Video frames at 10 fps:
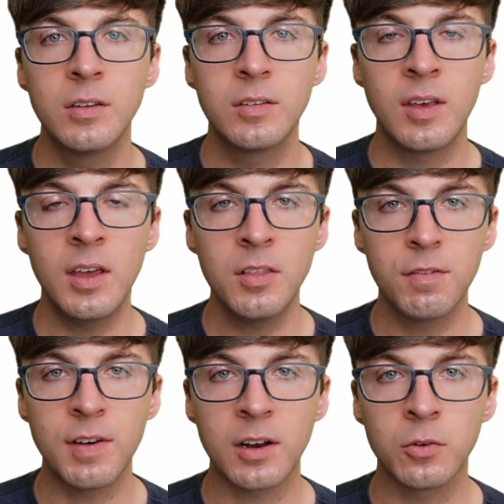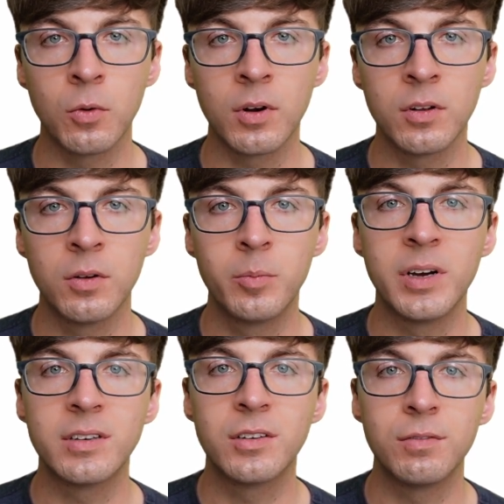take the factorial,
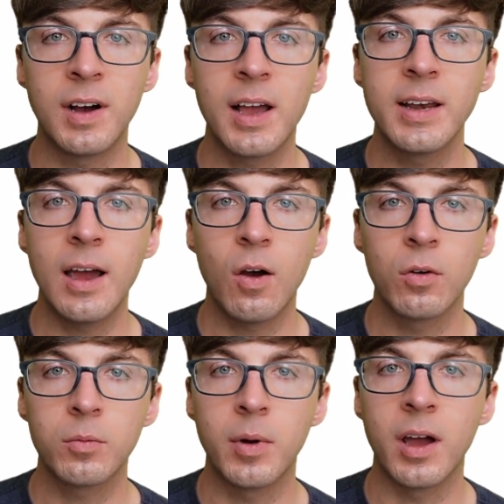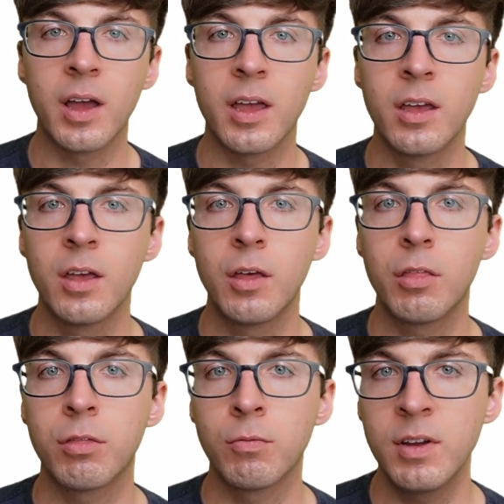but divide out by
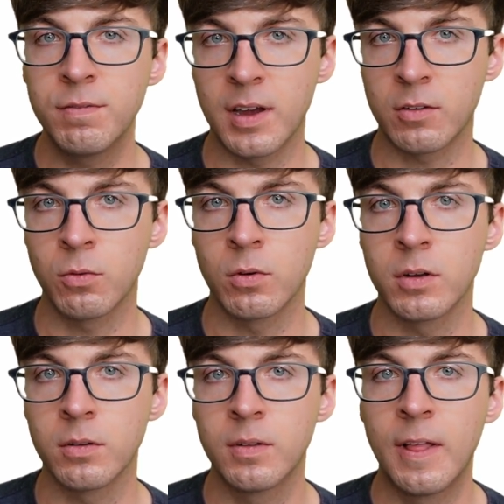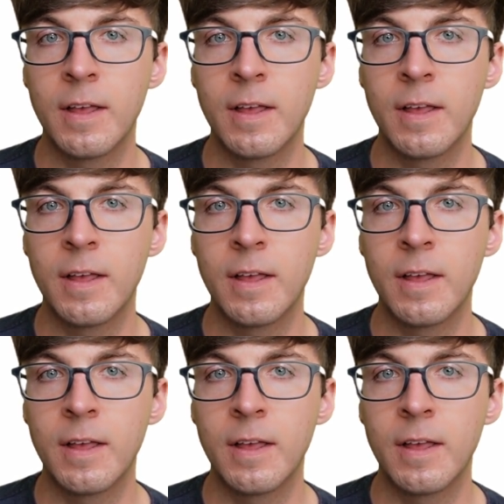three factorial